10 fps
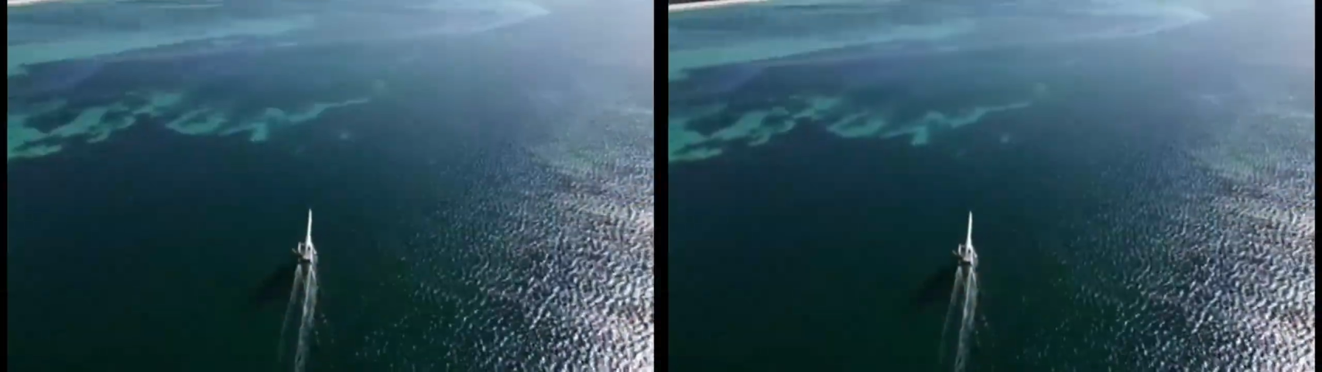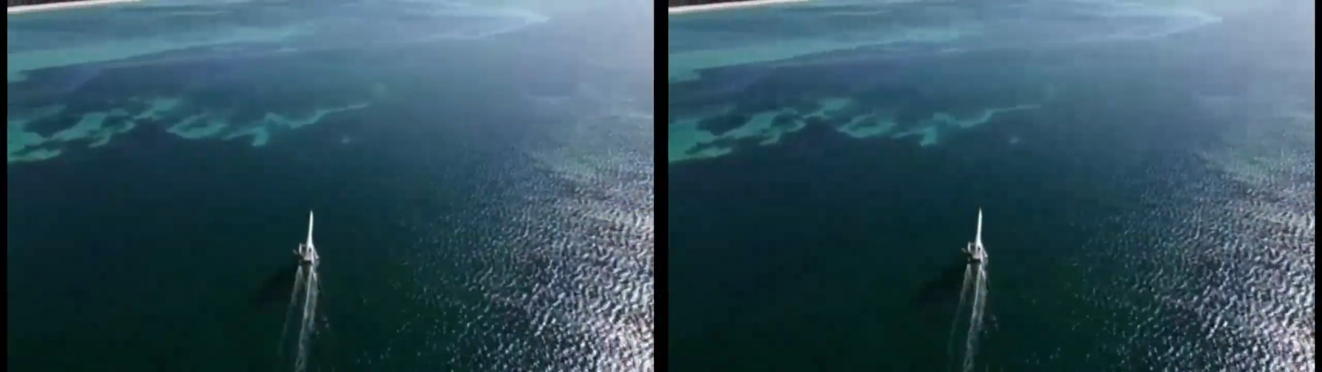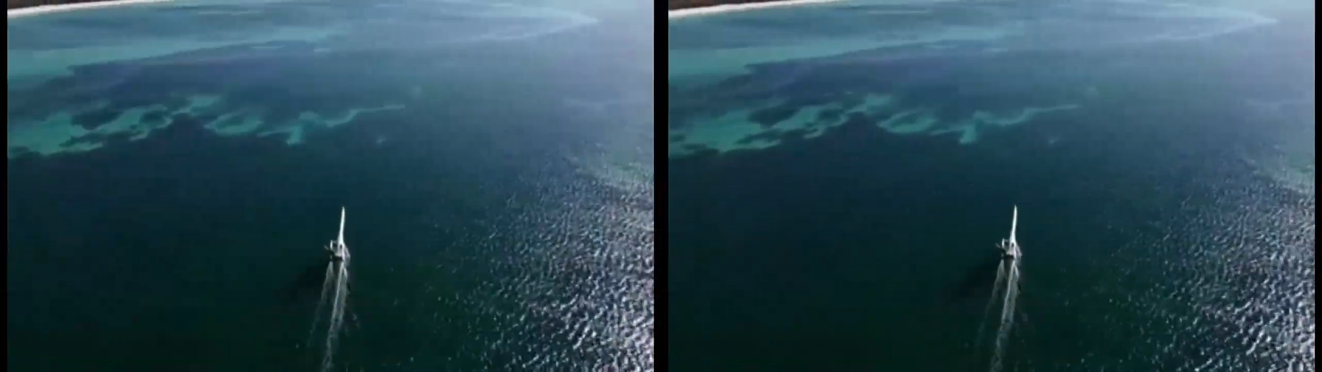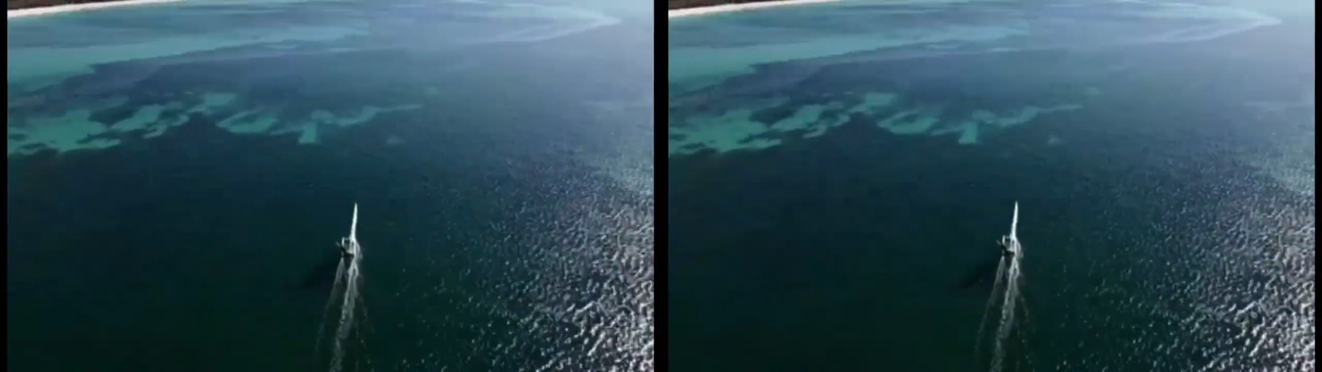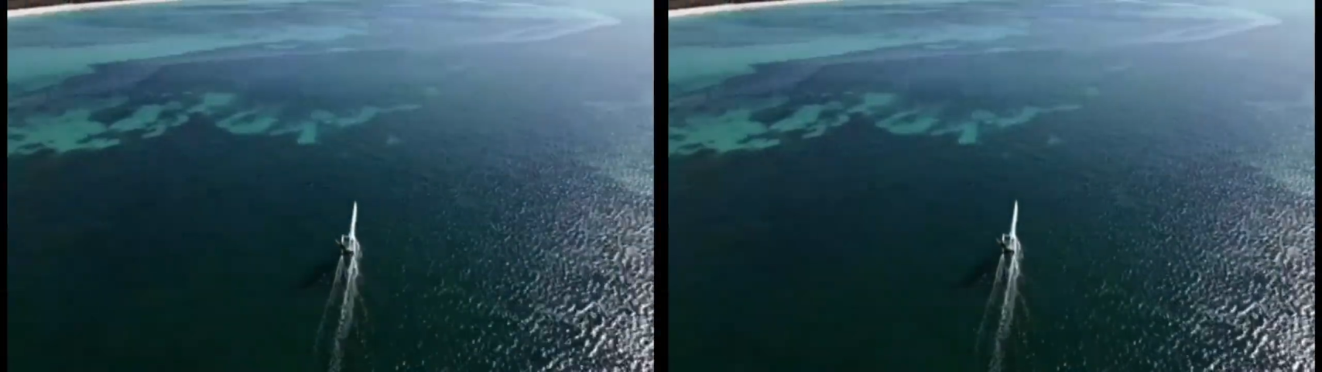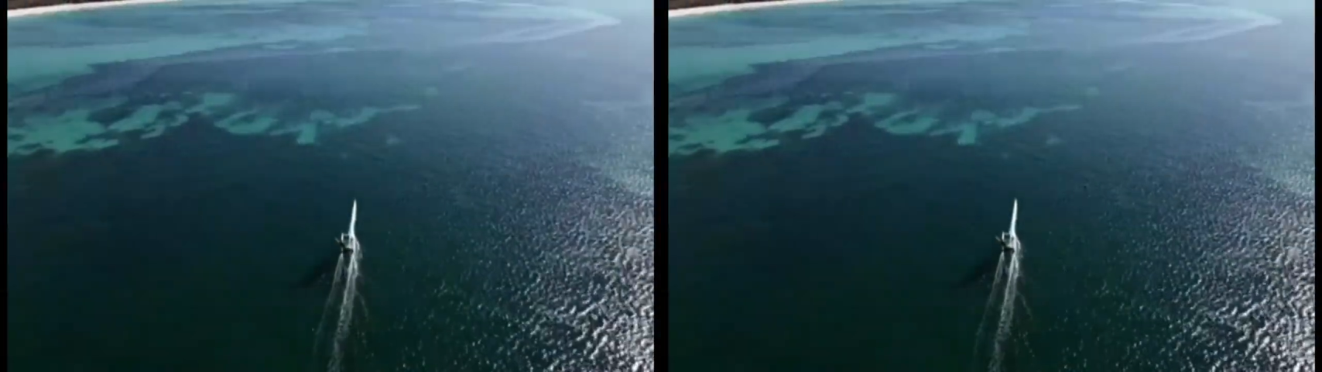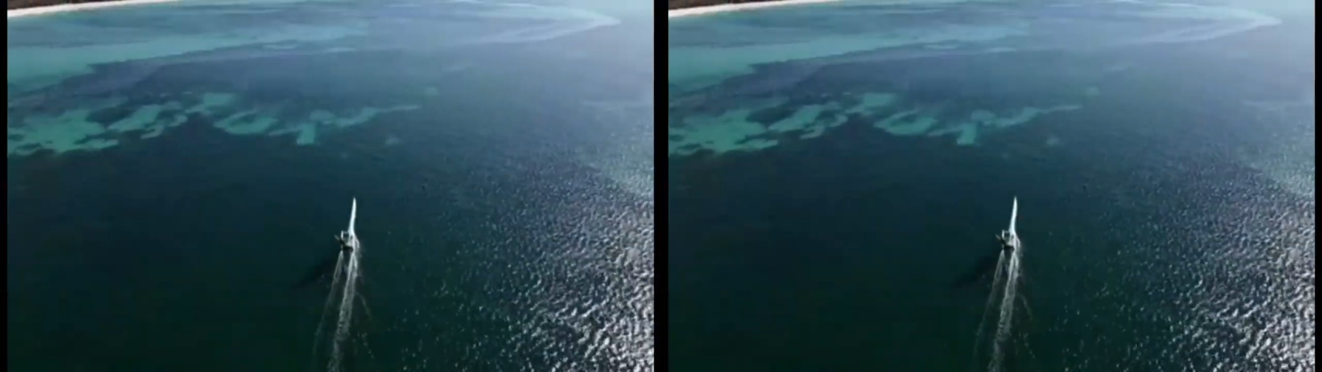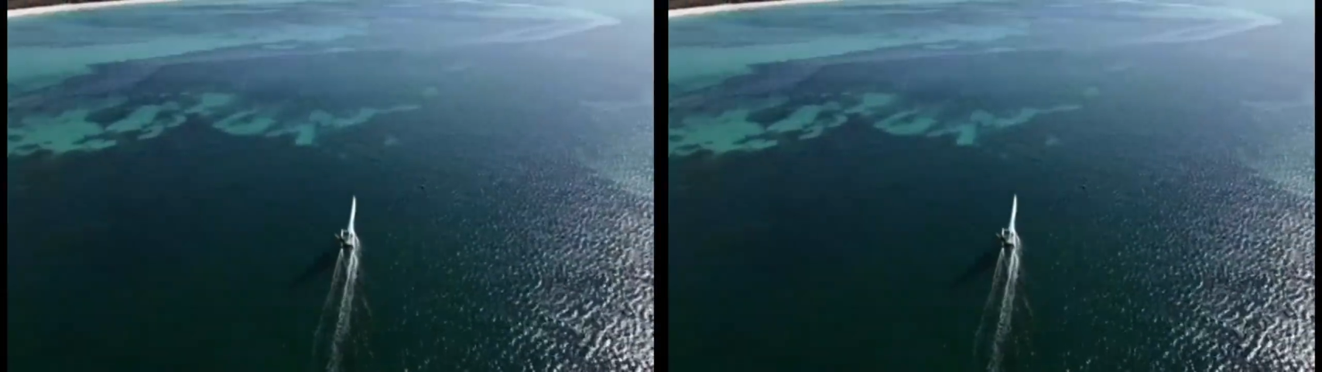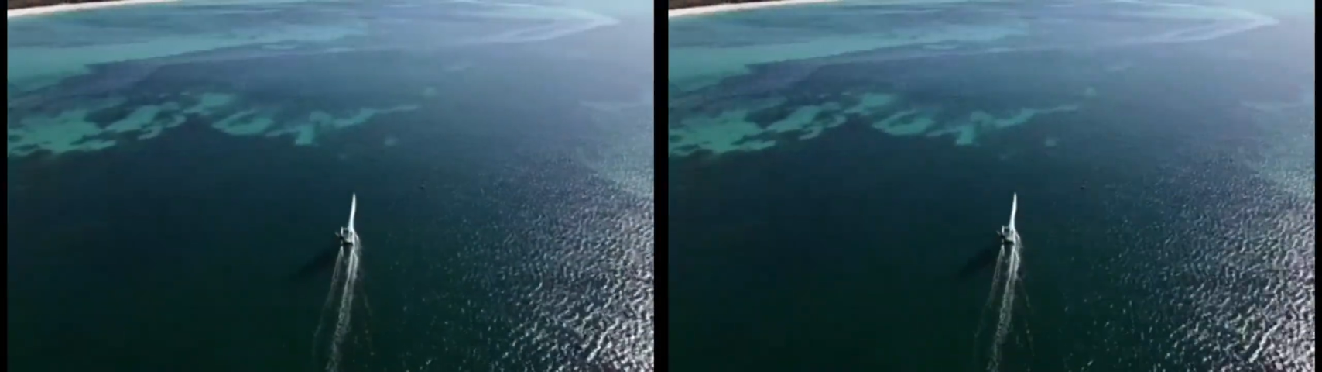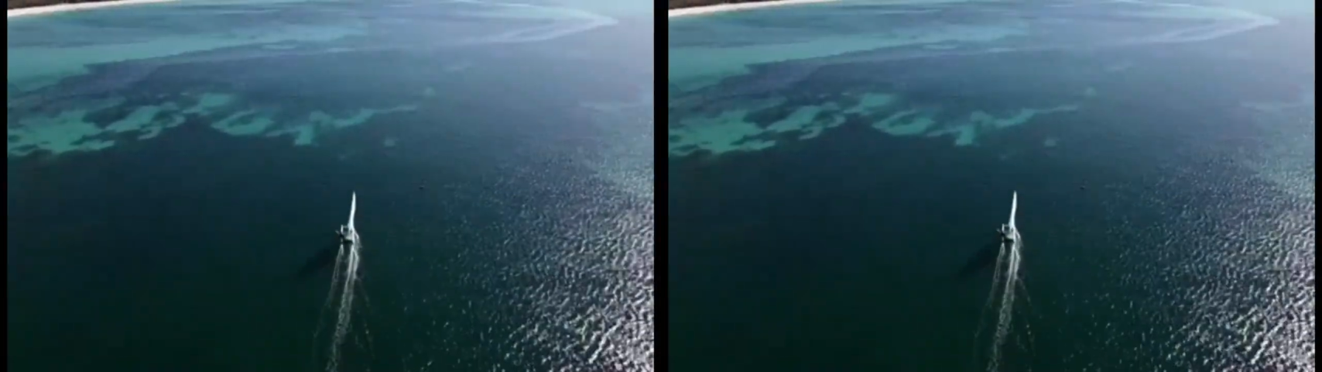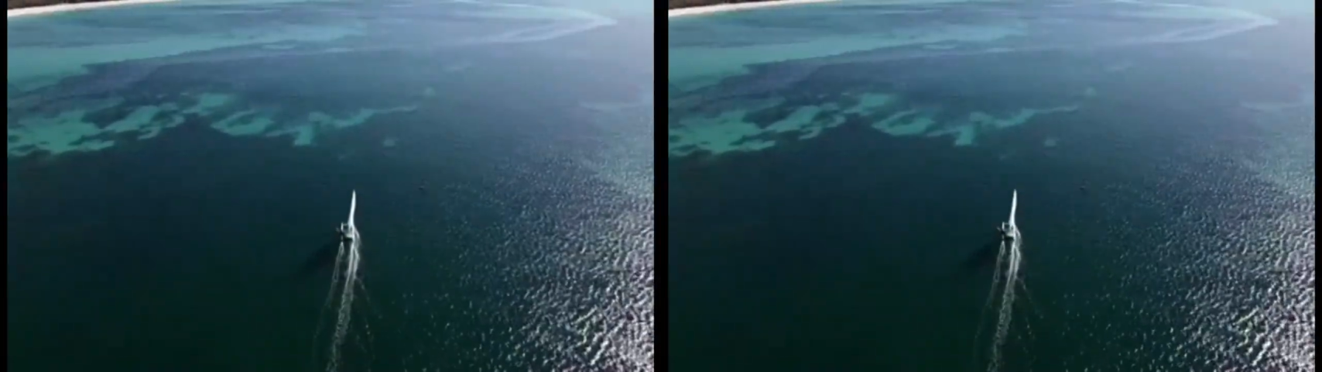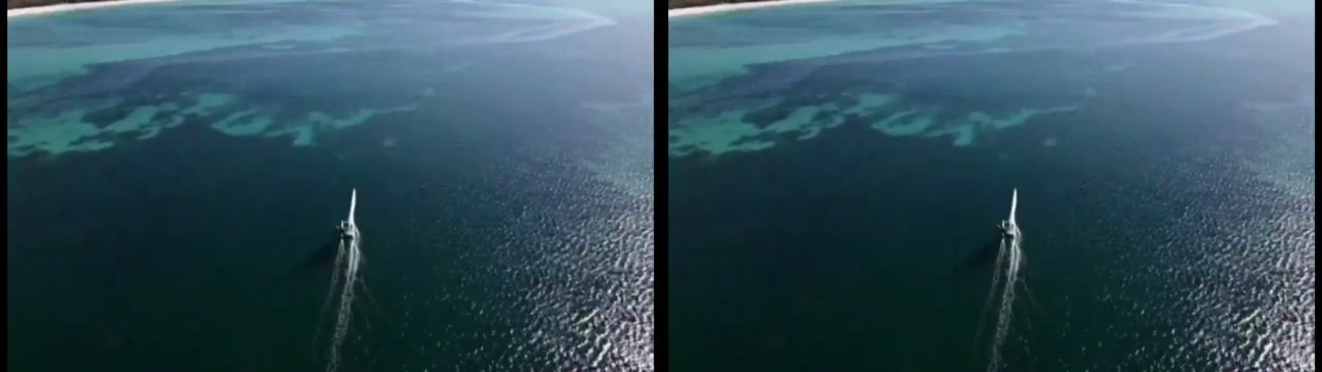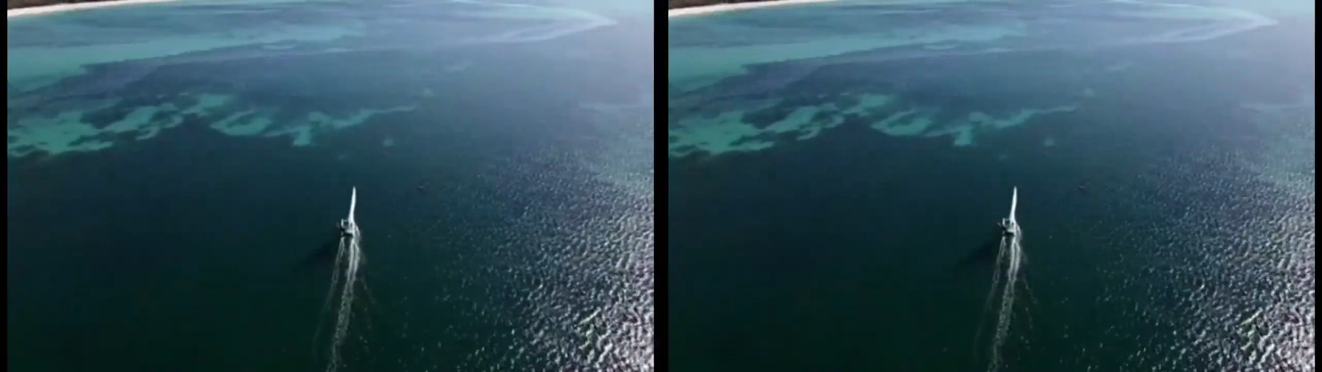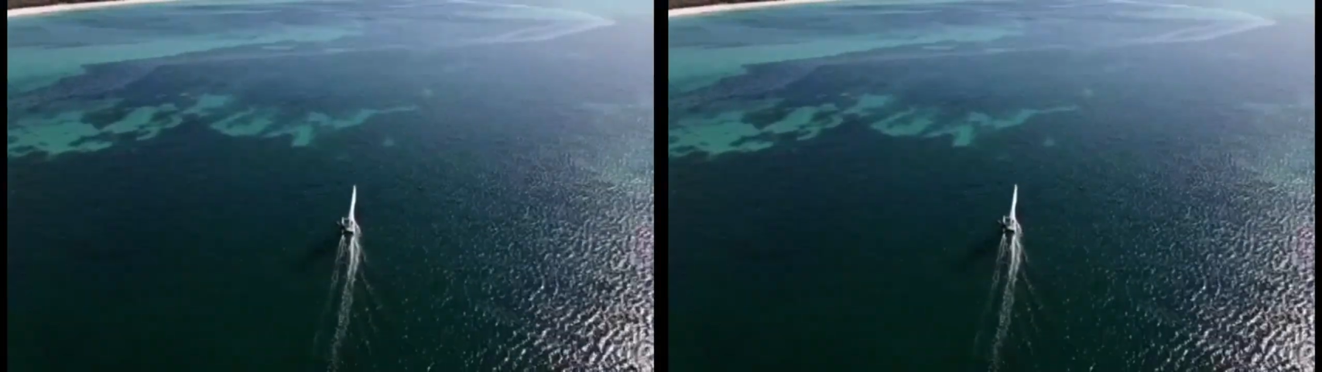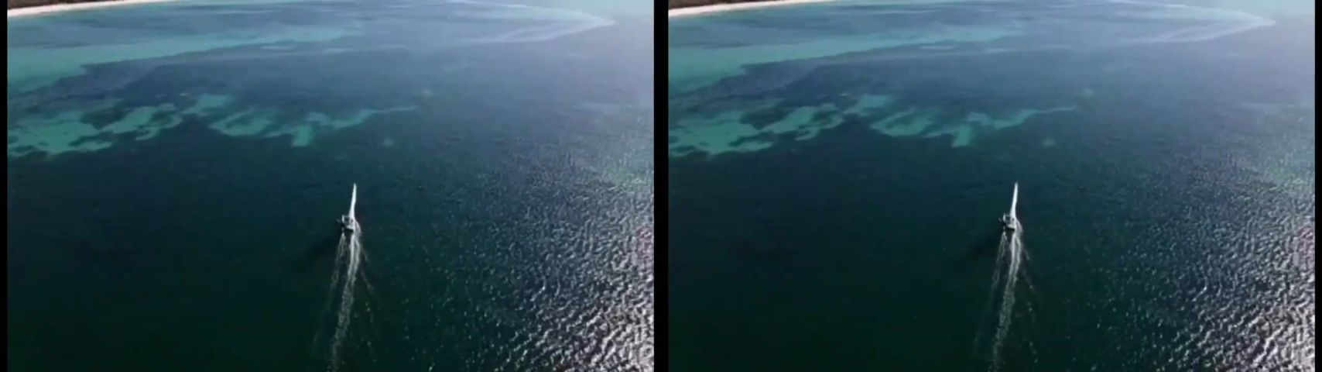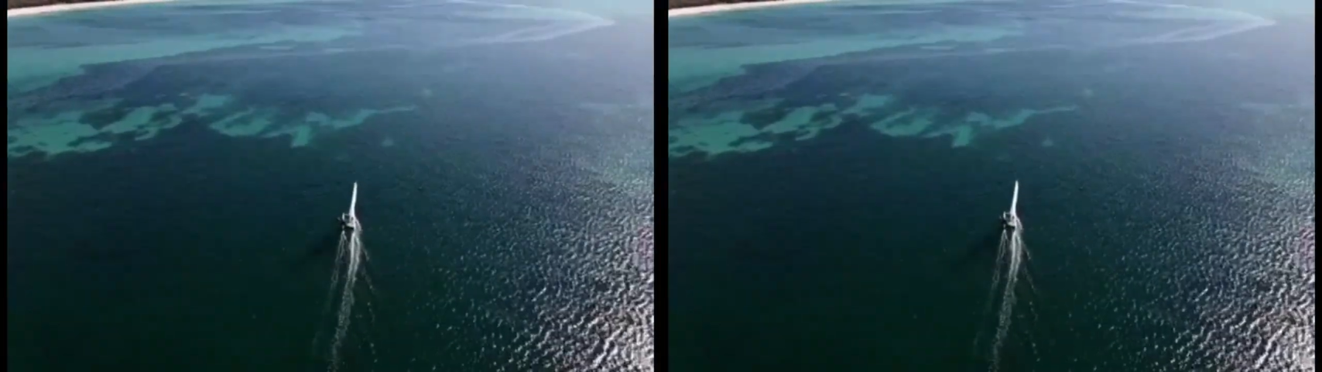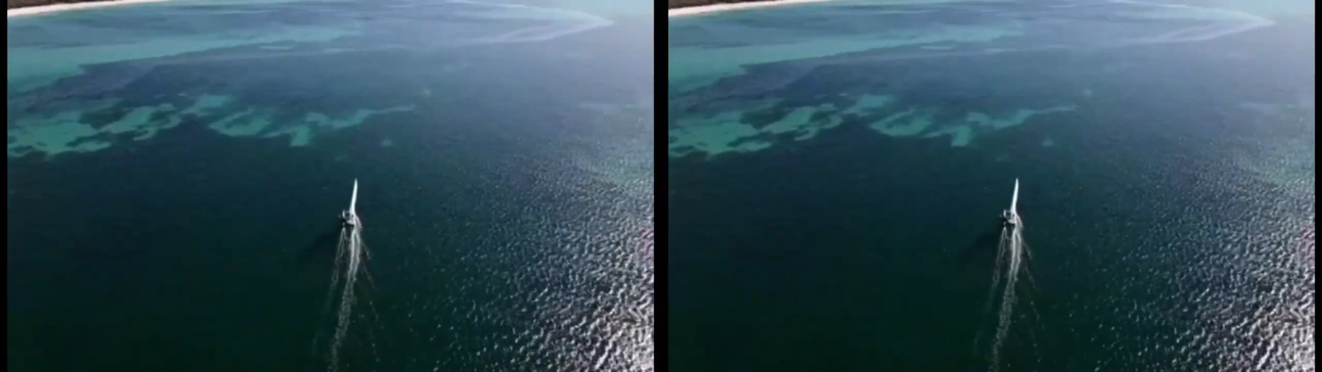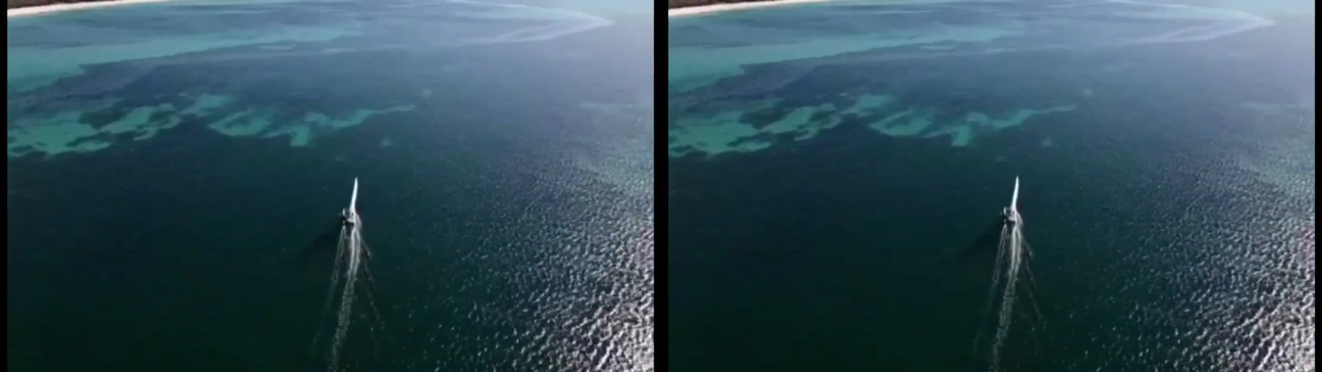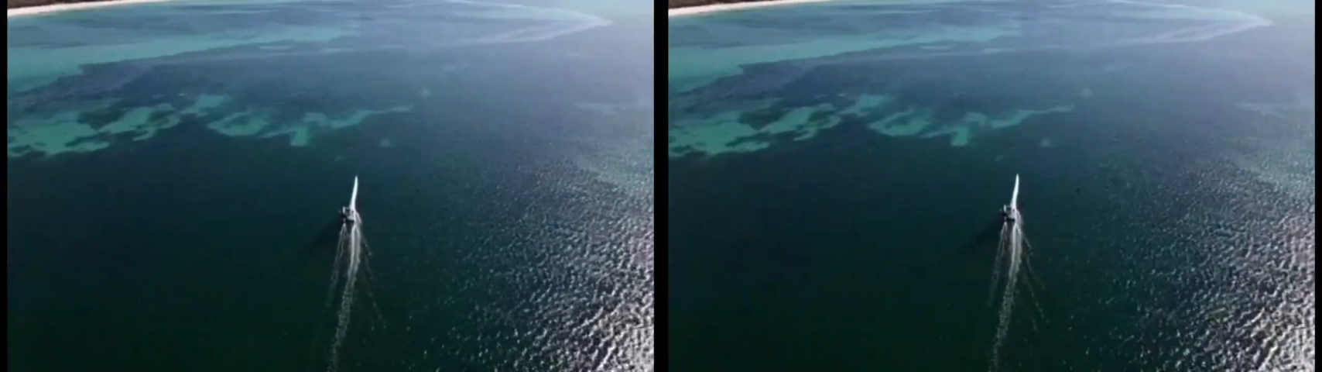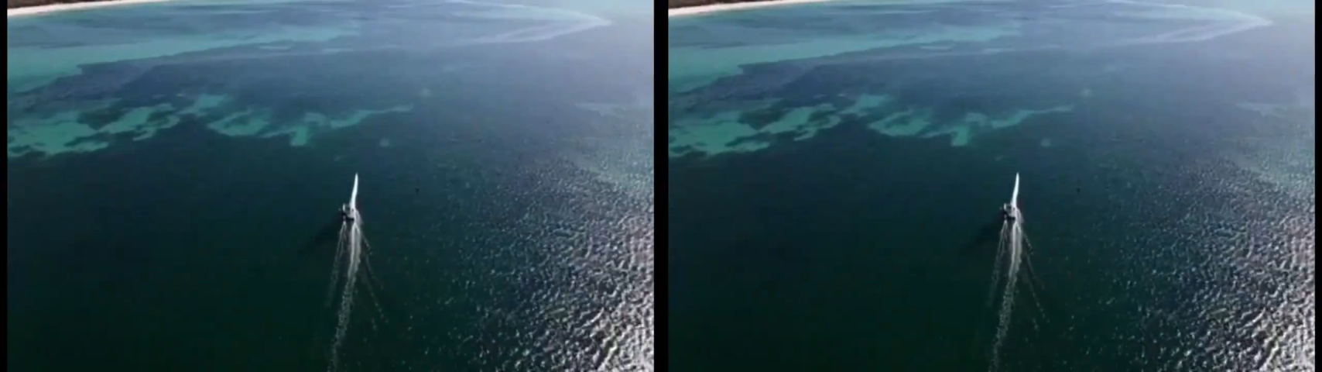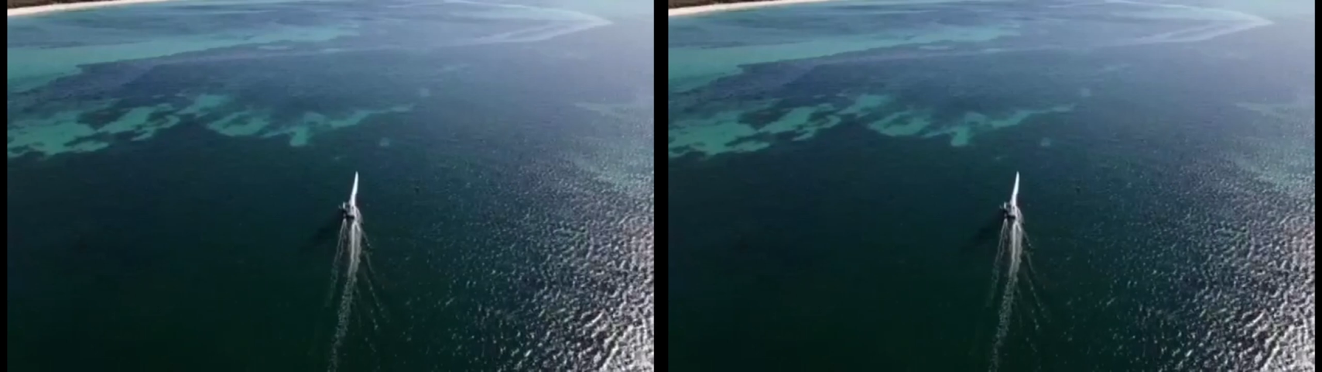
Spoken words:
[unreadable: no face in view]